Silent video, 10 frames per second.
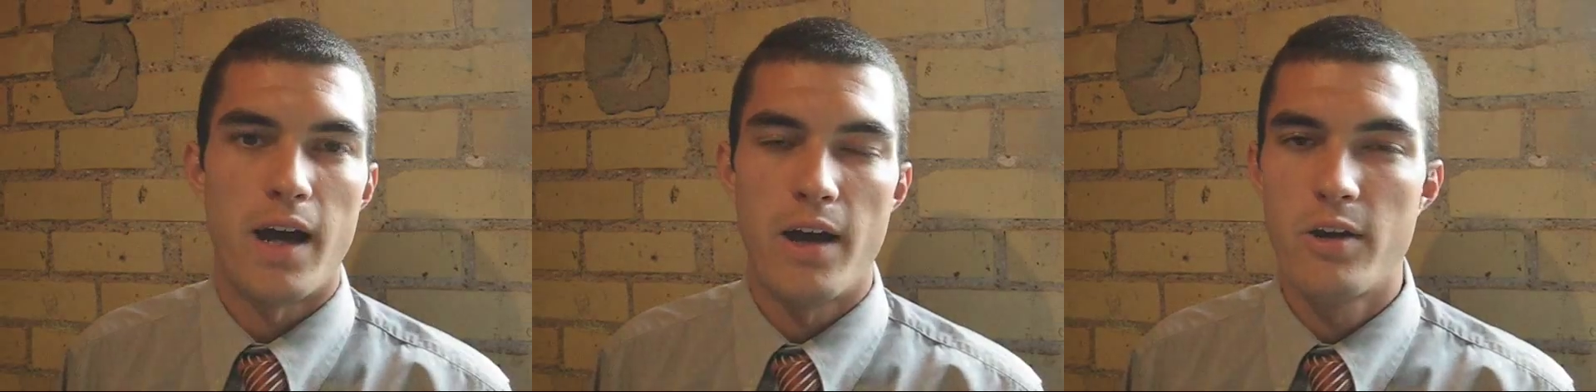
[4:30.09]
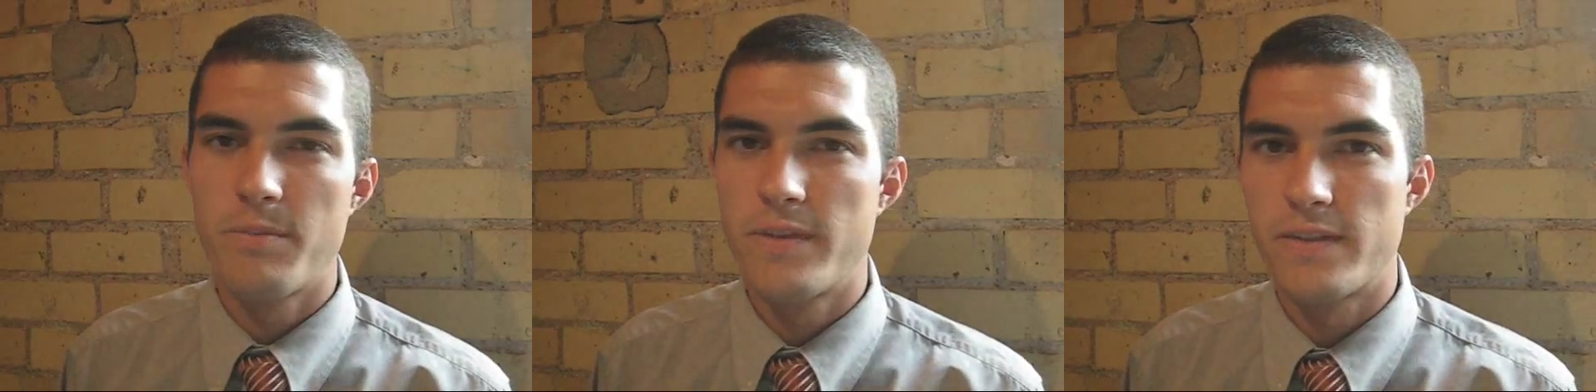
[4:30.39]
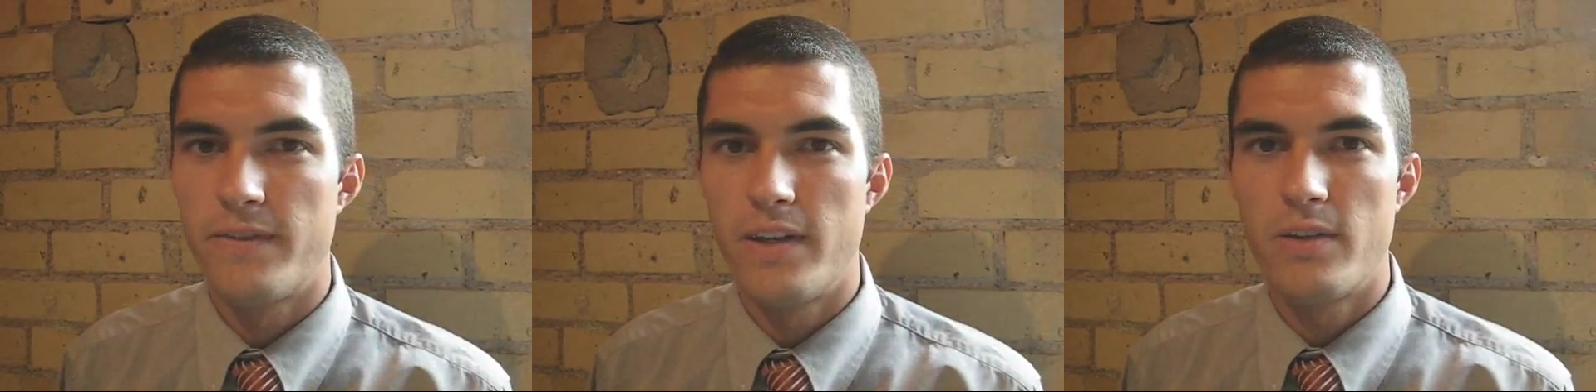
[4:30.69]
I hope
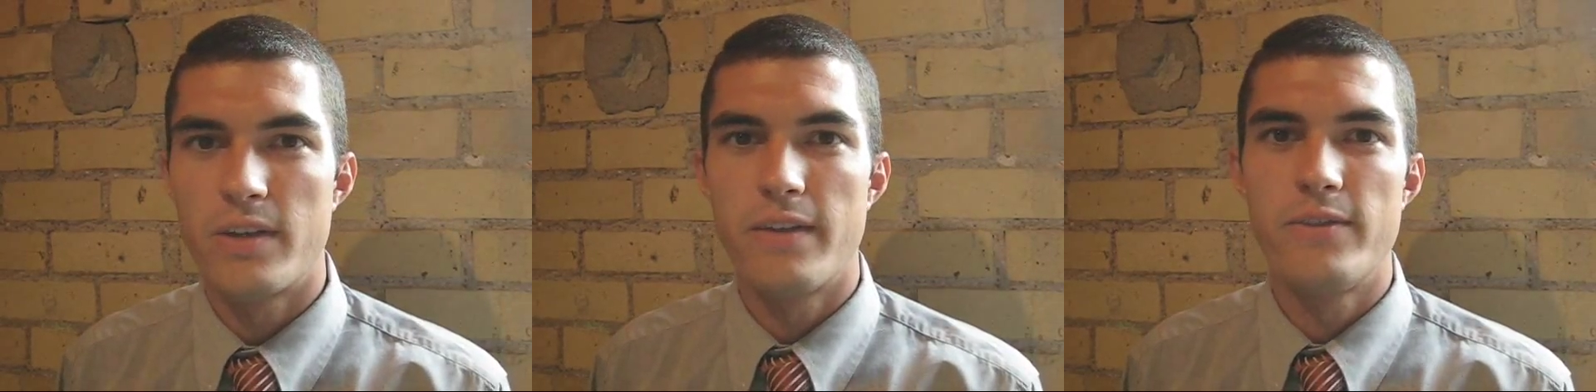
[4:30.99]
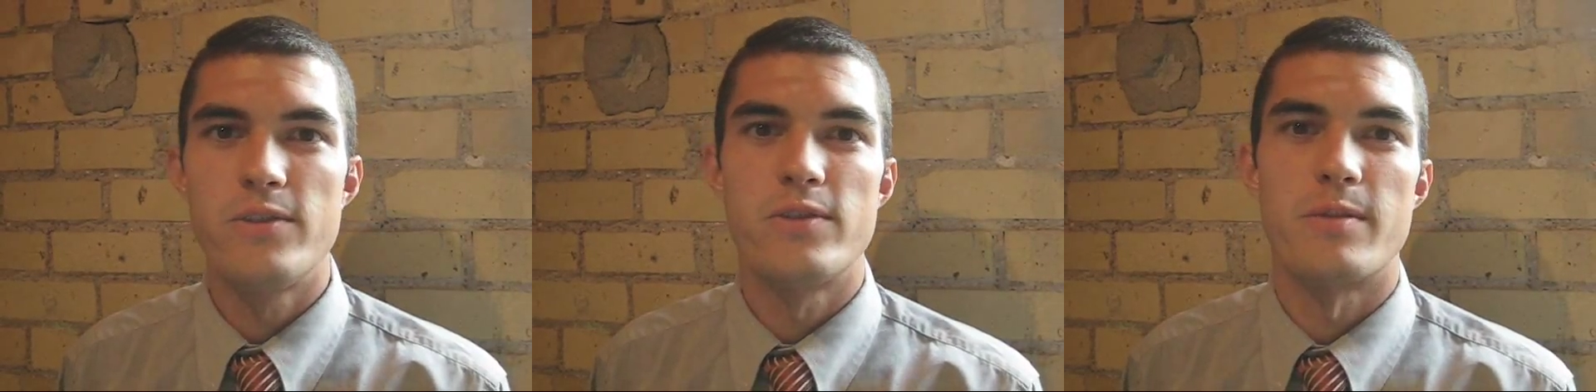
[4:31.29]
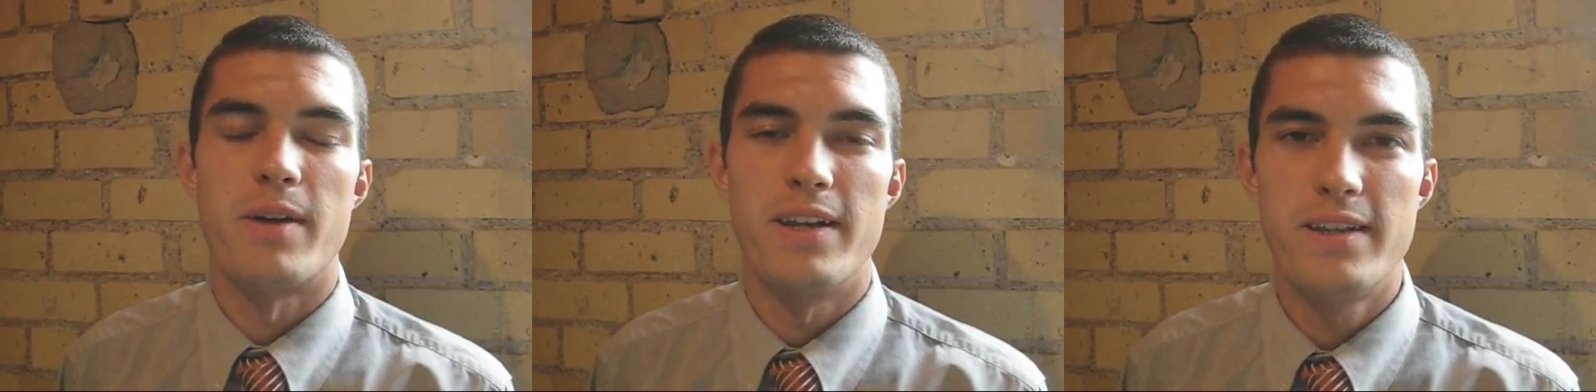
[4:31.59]
this video gives you
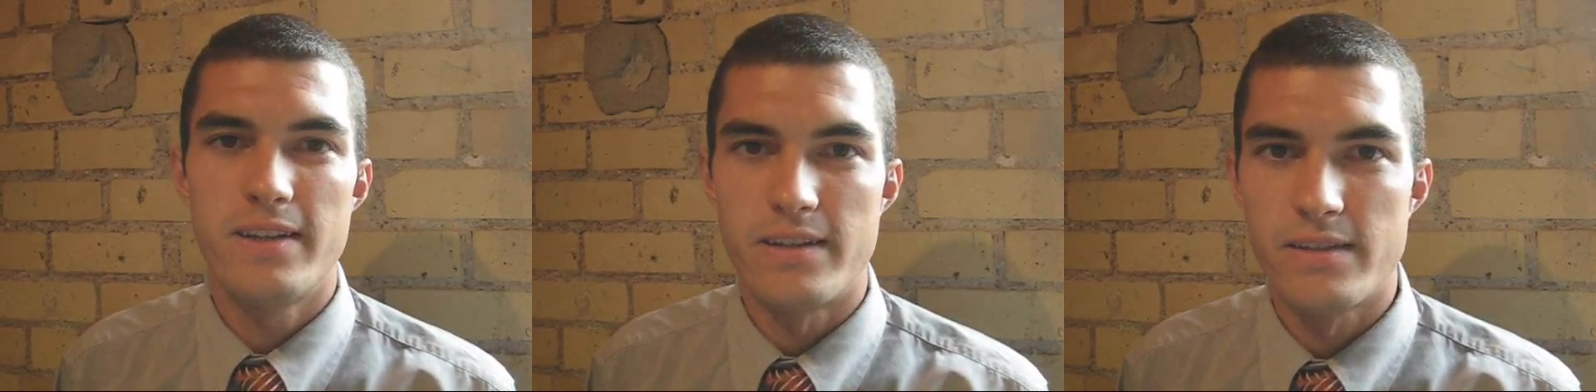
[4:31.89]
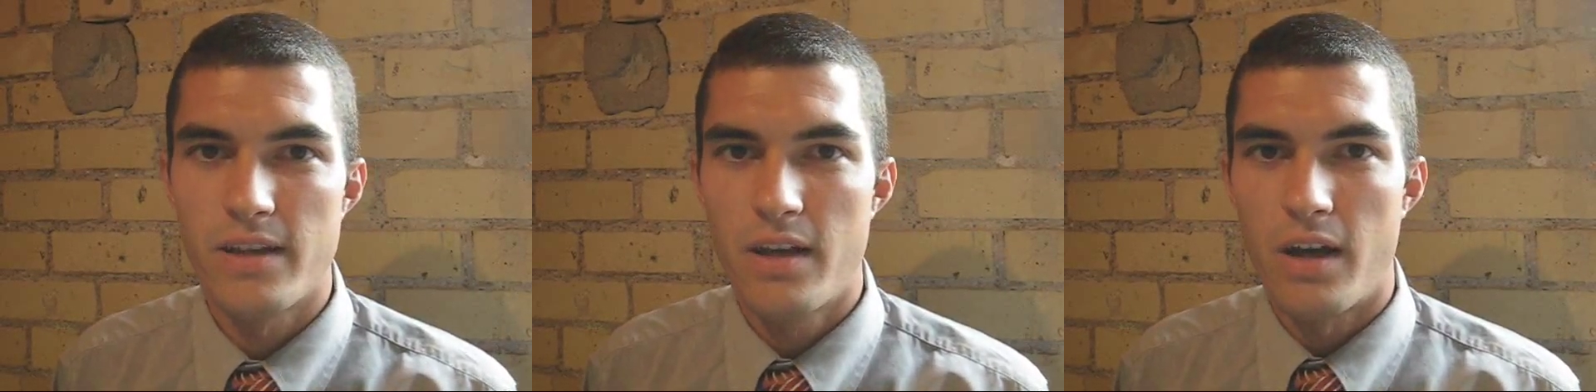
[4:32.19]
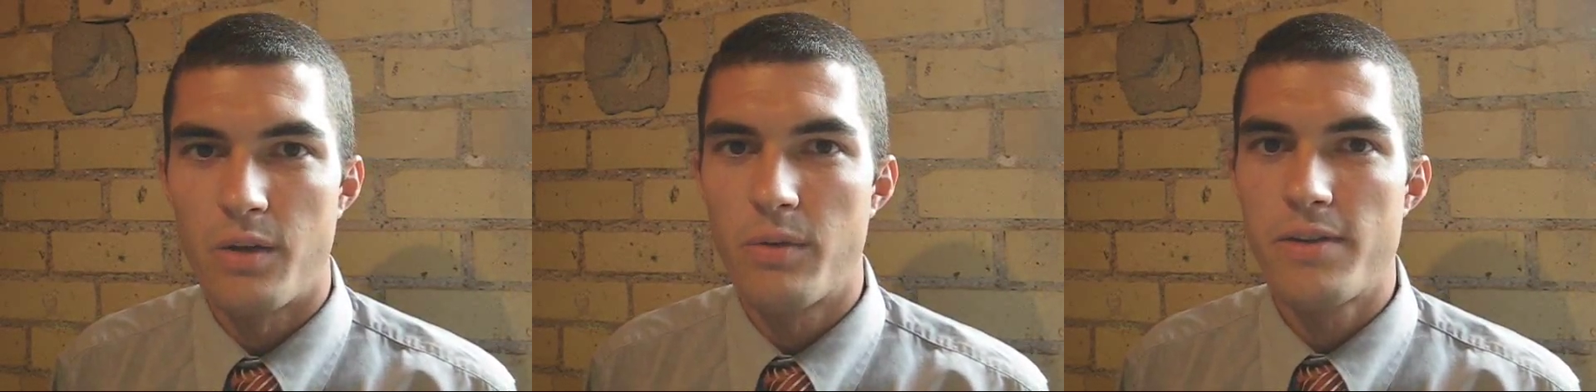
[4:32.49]
some ideas
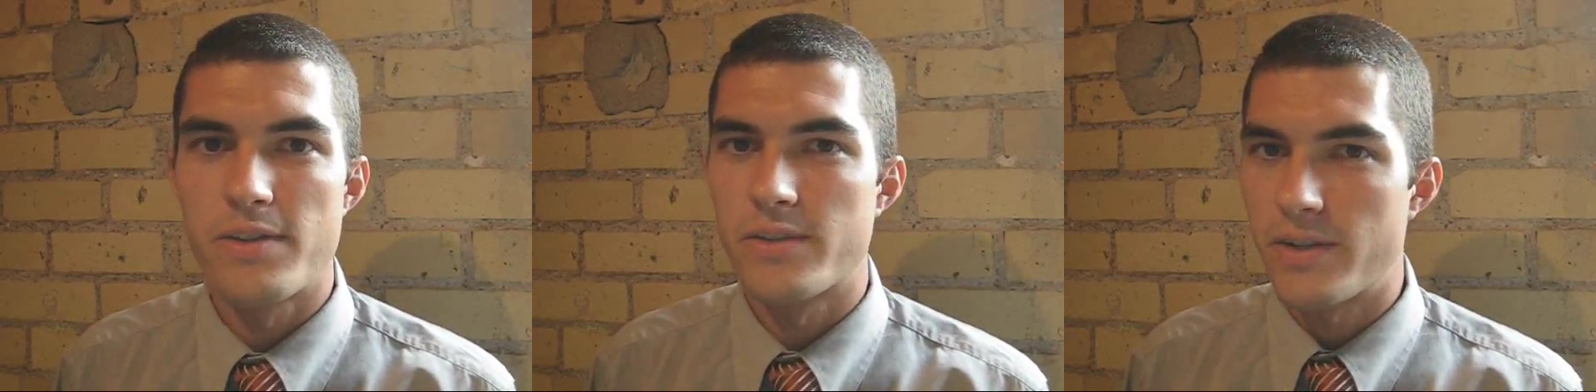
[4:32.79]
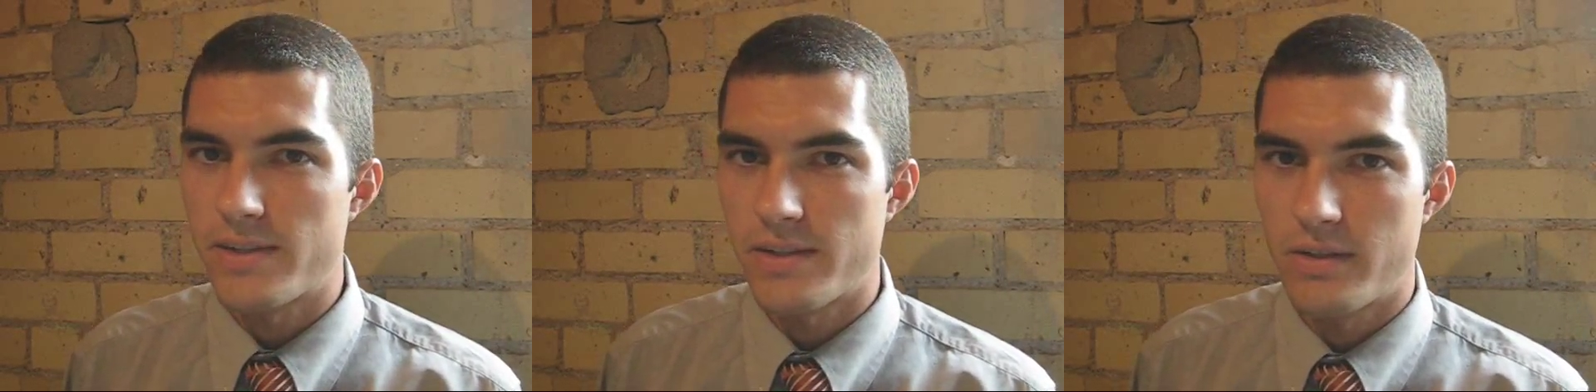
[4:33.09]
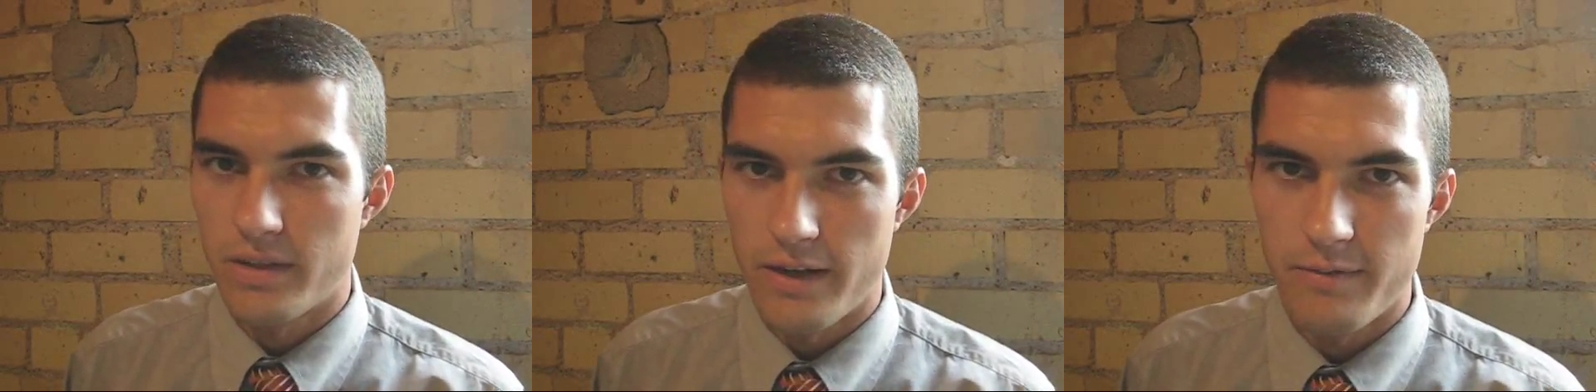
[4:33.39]
on where the stress in
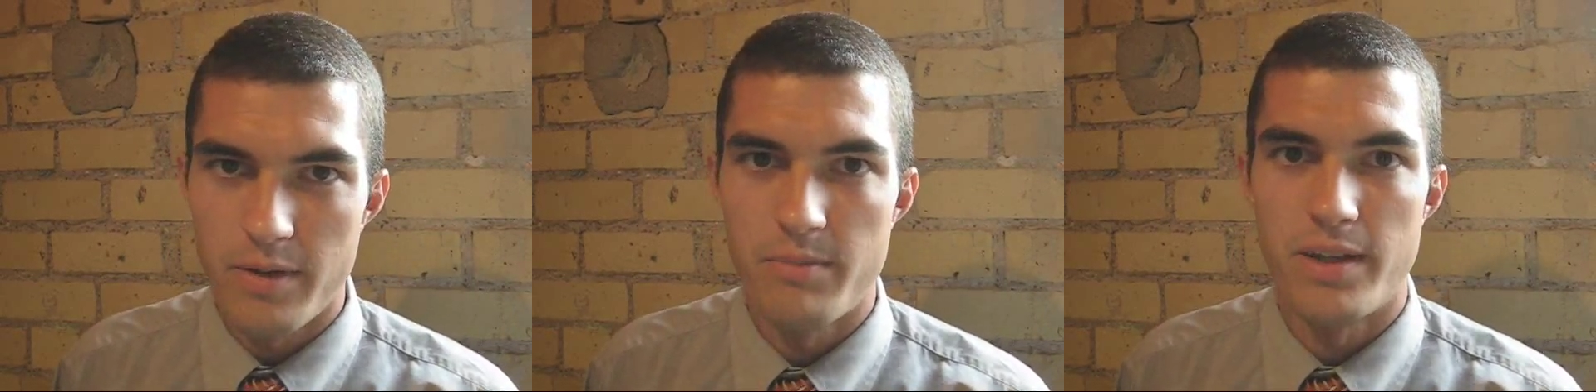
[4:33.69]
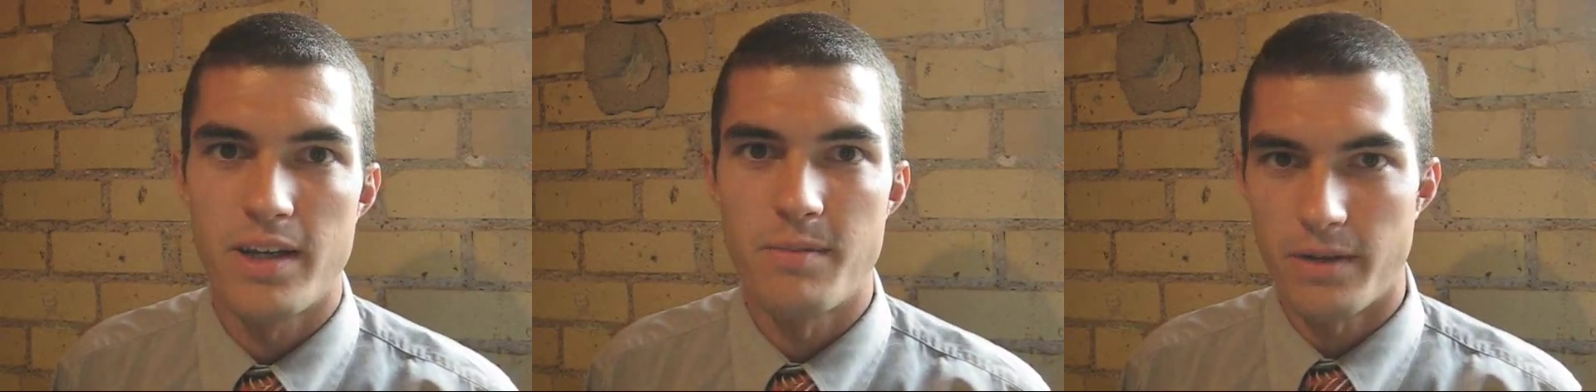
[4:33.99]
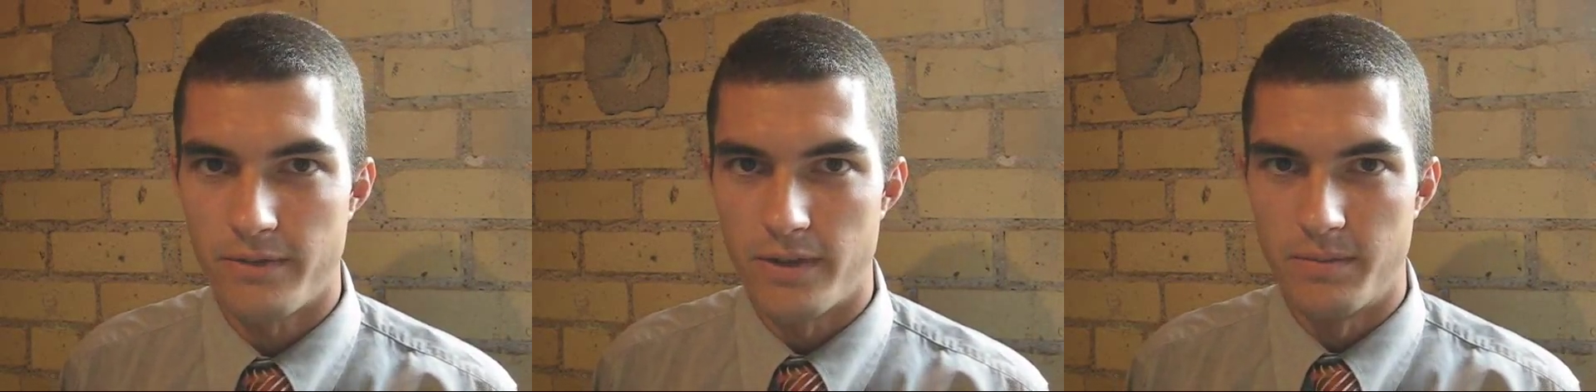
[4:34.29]
your life might be coming
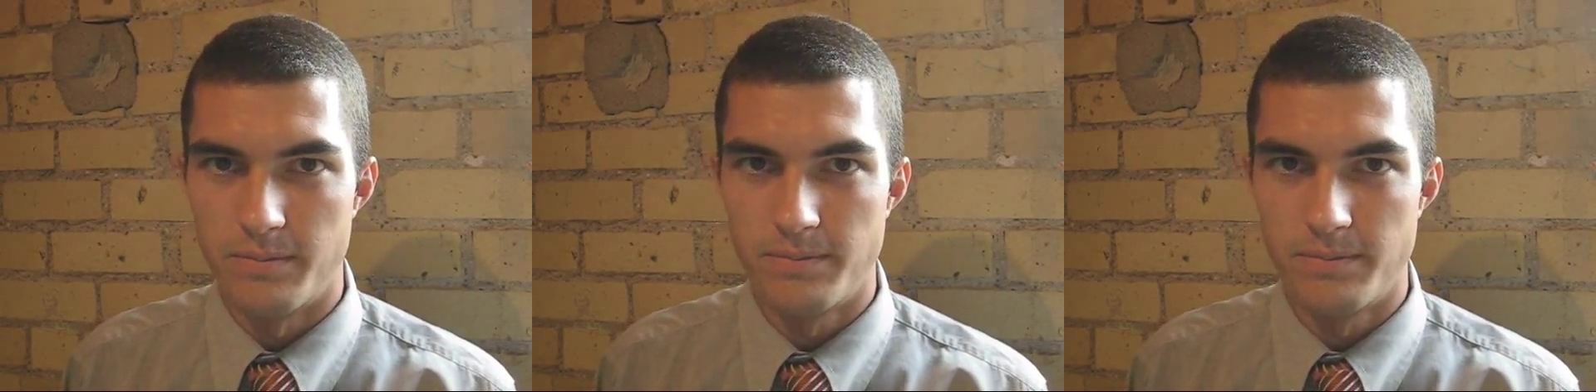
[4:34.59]
from.